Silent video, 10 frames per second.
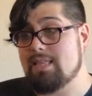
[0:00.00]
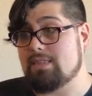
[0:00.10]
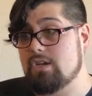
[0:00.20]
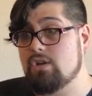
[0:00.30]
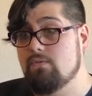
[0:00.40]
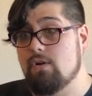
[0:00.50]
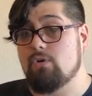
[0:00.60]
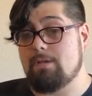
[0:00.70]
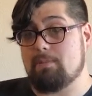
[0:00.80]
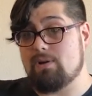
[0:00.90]
that the new
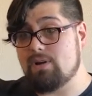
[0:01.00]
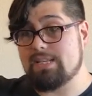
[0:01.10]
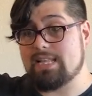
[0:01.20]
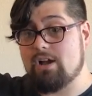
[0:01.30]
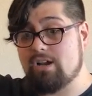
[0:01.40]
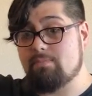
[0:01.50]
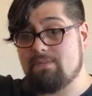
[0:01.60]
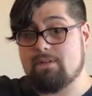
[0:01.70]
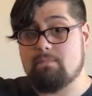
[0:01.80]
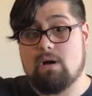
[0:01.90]
voting period is now going to
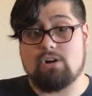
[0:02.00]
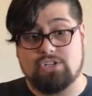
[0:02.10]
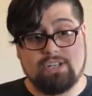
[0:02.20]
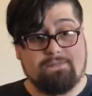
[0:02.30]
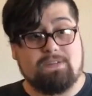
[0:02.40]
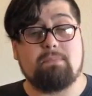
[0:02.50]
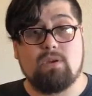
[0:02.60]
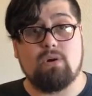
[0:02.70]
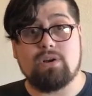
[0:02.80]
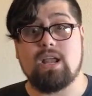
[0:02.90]
be from March to
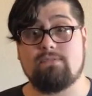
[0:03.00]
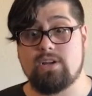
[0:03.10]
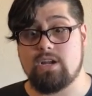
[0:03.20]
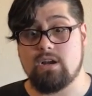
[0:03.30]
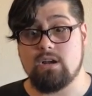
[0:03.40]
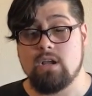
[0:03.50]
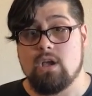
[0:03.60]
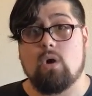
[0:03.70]
February every year?